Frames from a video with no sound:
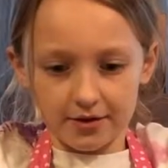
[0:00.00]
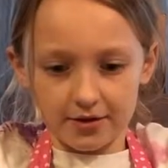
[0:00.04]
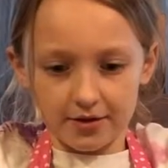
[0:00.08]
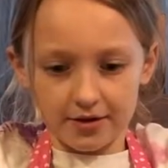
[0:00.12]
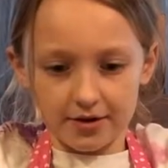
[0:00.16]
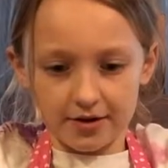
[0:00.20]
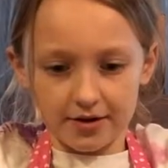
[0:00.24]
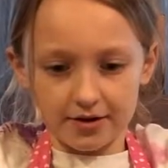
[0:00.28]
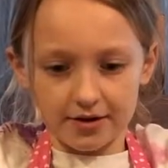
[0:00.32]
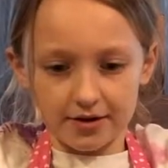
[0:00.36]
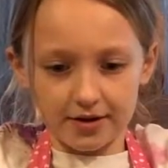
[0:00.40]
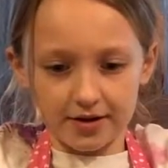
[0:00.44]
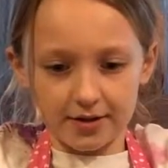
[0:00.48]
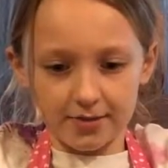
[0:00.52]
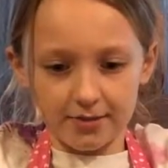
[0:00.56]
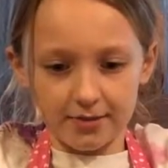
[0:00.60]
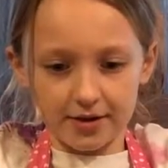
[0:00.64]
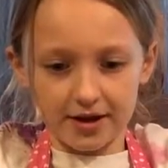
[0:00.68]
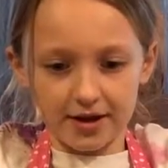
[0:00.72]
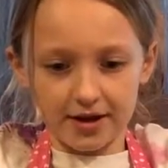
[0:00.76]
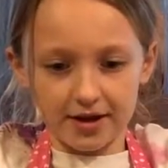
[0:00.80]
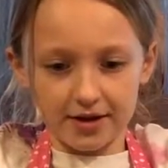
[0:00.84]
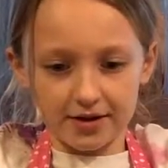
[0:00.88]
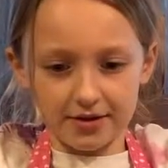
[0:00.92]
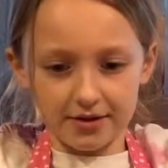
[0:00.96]
Try not to get
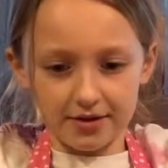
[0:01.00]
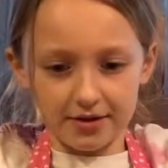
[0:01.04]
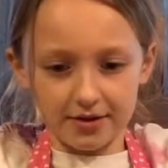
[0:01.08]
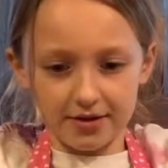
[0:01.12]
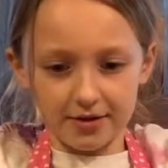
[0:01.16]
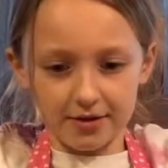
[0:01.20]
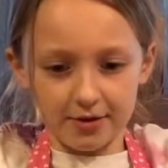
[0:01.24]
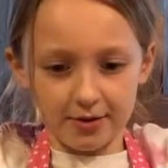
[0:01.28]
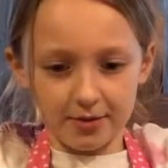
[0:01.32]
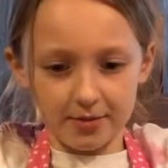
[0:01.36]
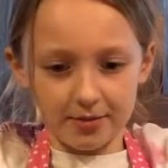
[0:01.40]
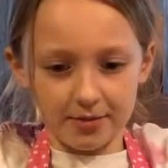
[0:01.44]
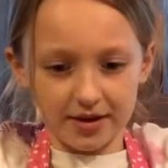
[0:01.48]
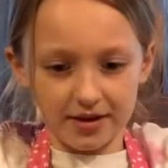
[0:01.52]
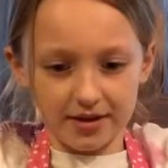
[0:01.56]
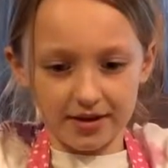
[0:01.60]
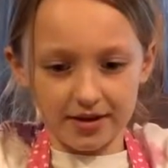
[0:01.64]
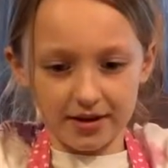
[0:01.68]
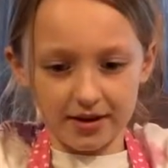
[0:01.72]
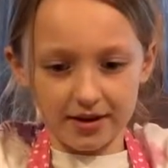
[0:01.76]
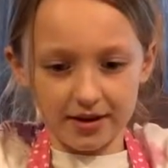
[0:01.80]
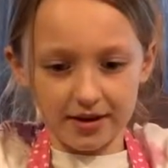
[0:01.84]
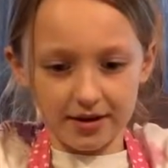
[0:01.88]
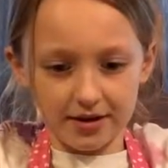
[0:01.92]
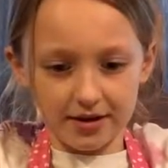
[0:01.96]
my hands too
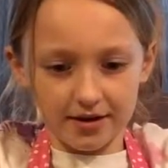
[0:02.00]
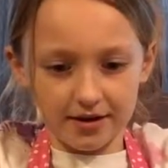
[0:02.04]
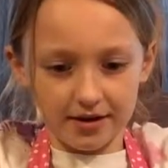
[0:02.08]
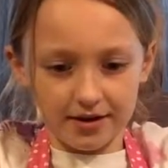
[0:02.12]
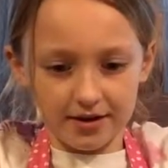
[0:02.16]
messy.